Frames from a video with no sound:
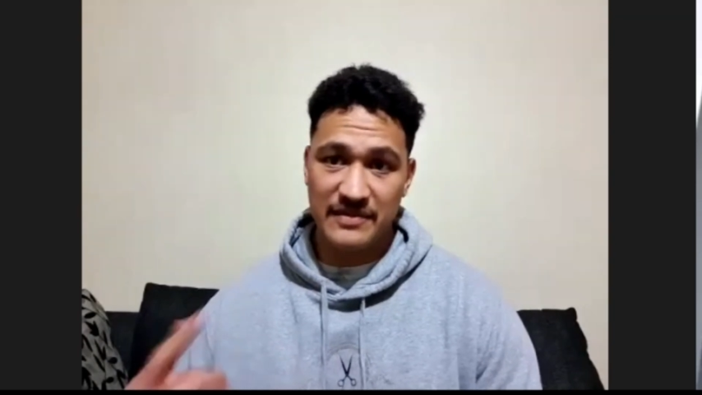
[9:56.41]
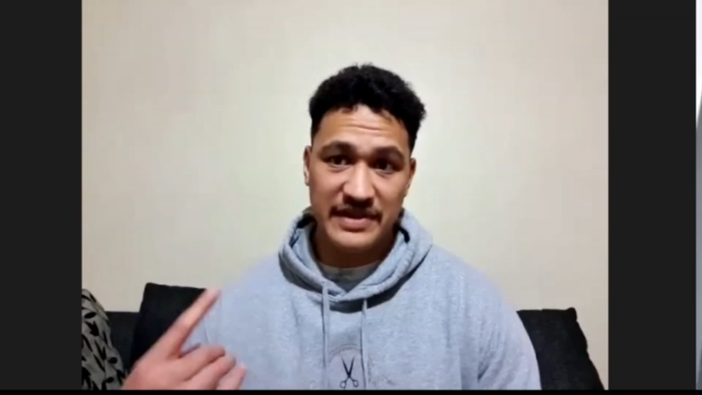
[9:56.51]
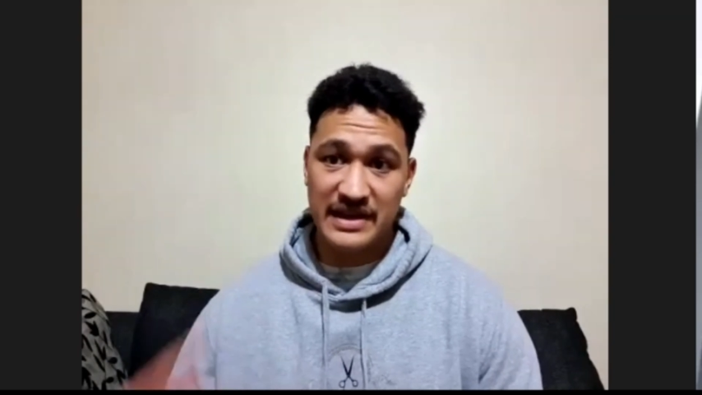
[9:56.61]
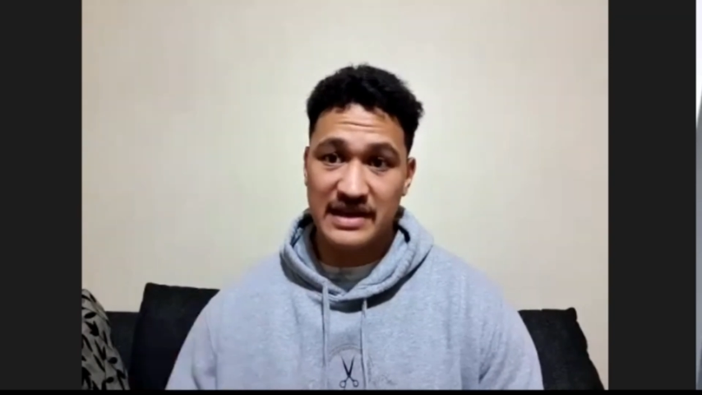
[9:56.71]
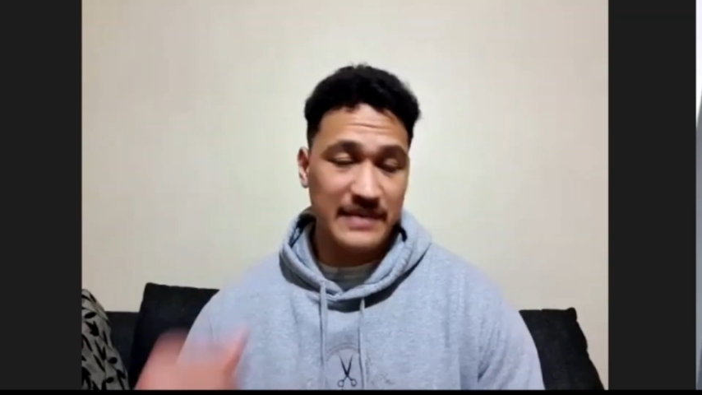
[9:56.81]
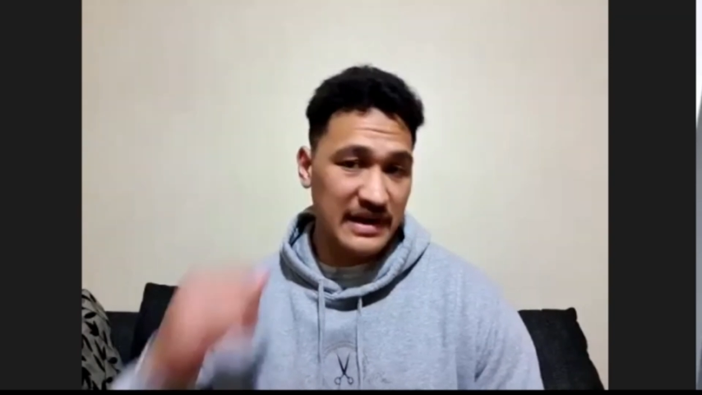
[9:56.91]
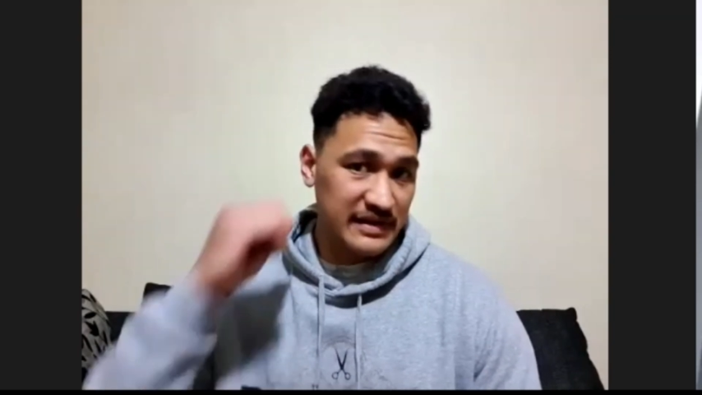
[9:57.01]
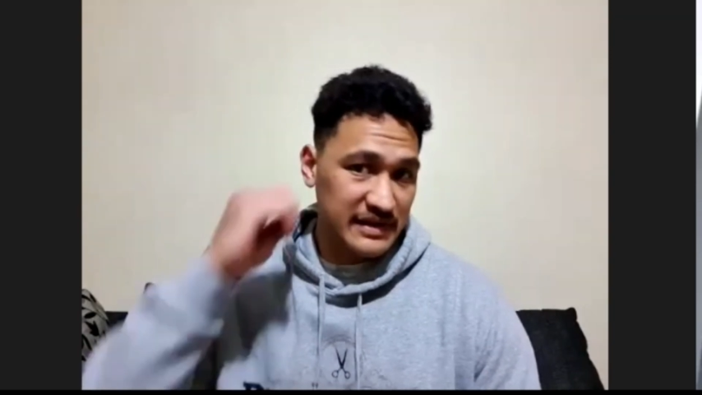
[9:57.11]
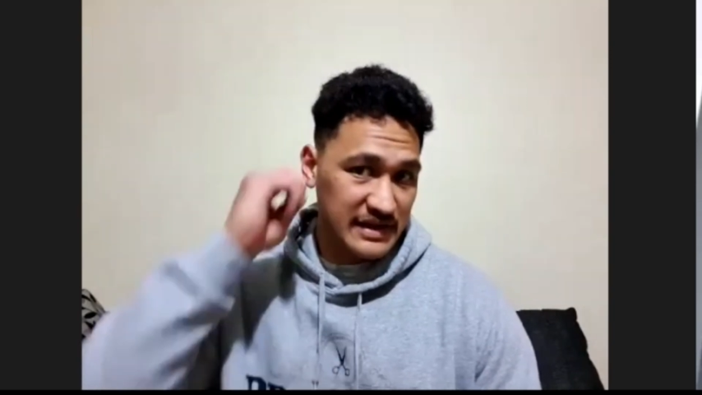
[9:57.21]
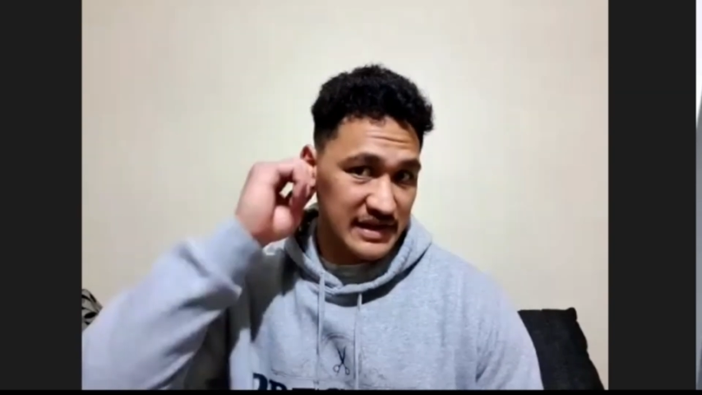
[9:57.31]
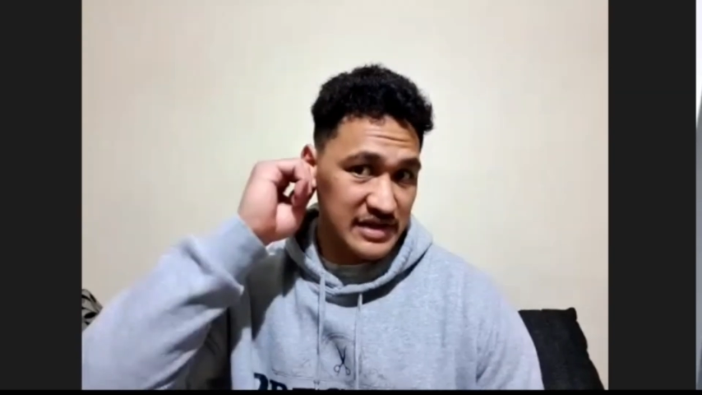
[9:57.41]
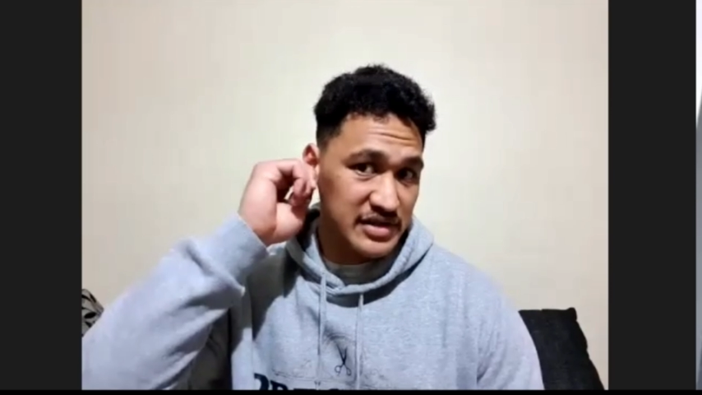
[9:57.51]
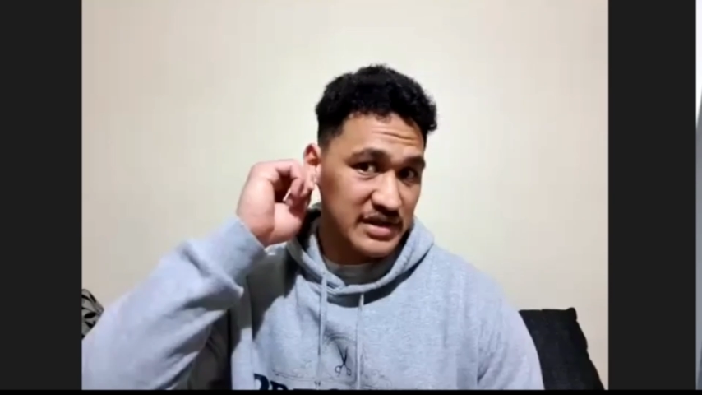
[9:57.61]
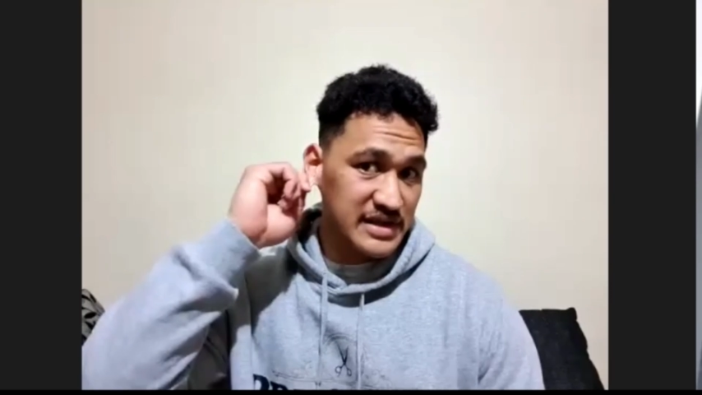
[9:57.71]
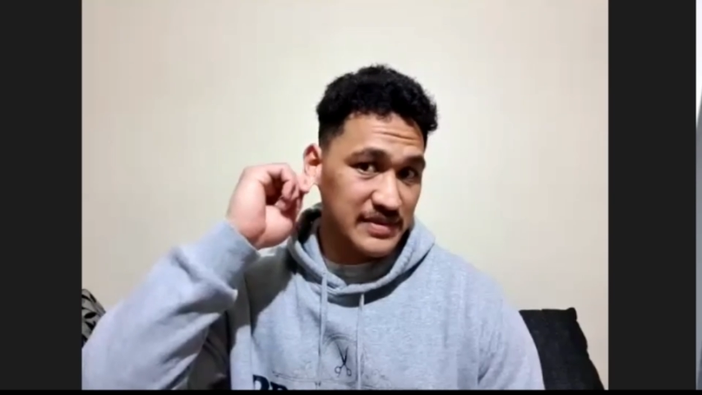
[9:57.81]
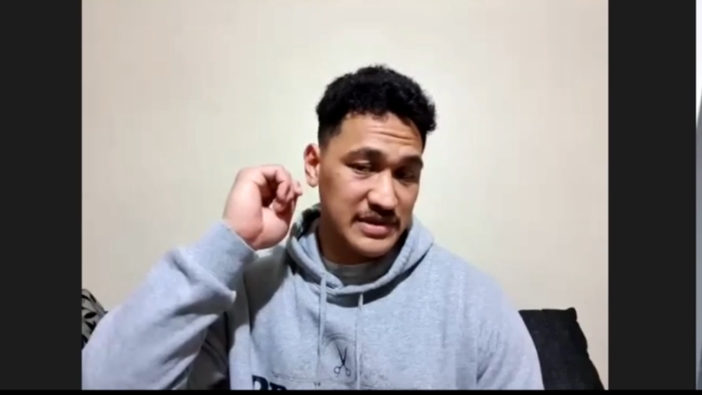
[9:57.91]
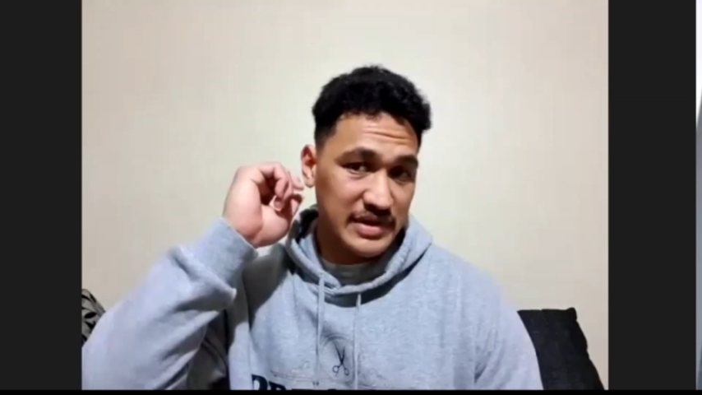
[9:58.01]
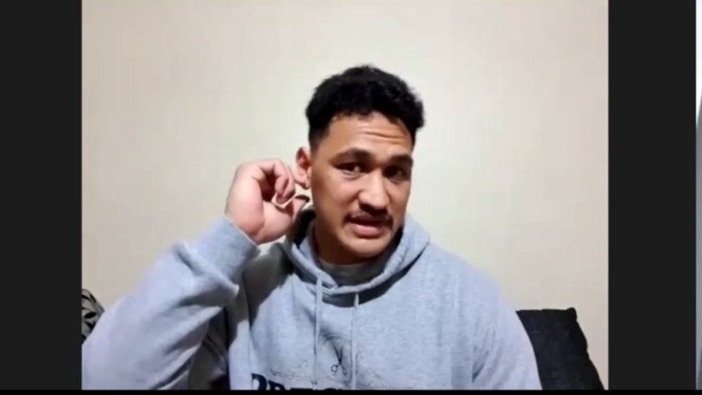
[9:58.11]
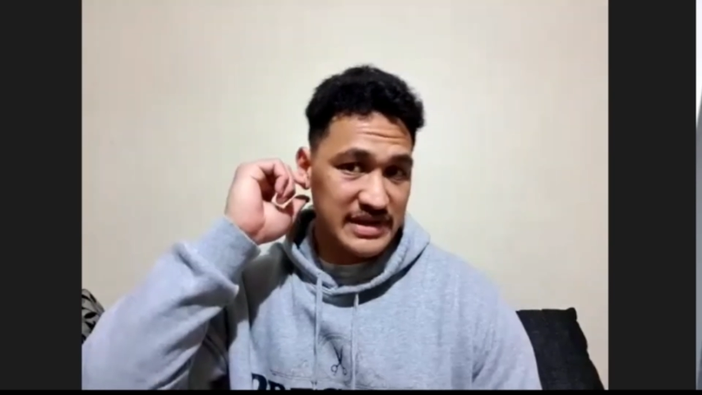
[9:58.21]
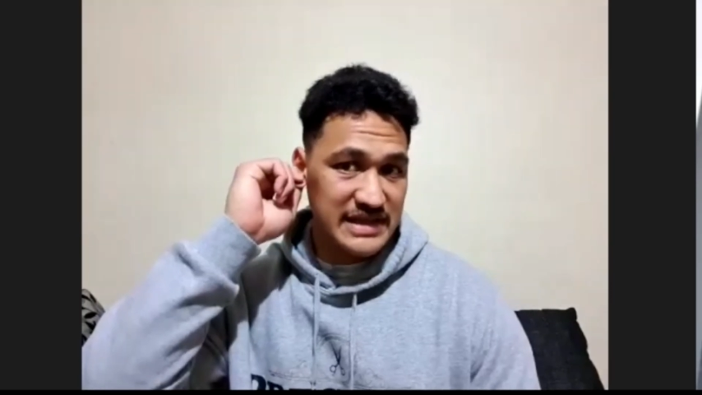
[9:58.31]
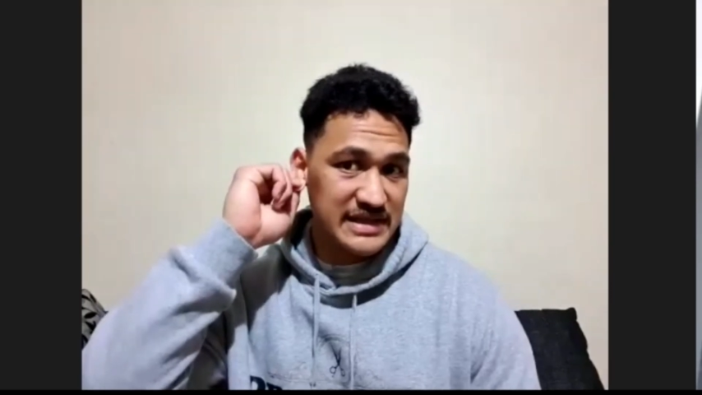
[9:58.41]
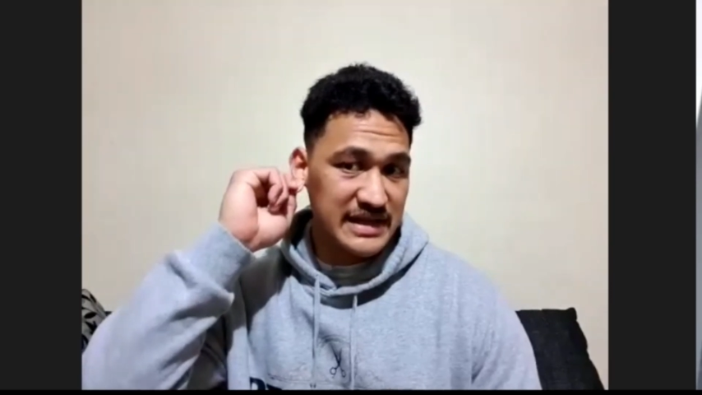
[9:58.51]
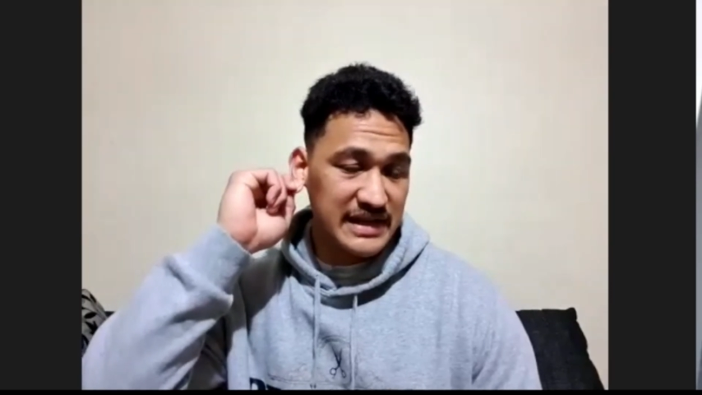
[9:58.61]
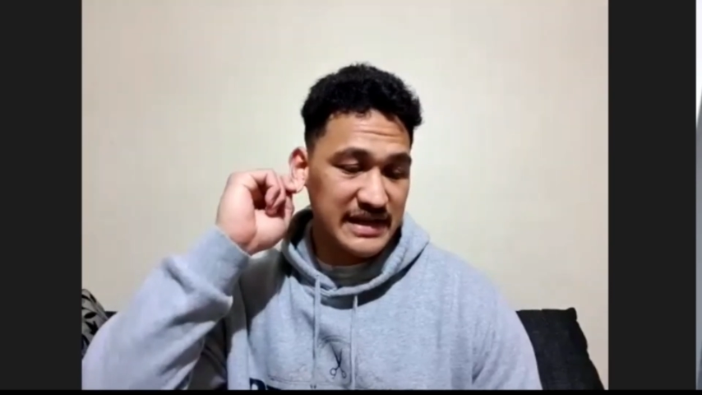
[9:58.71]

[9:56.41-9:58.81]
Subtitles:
think about the trilogy between Tyson and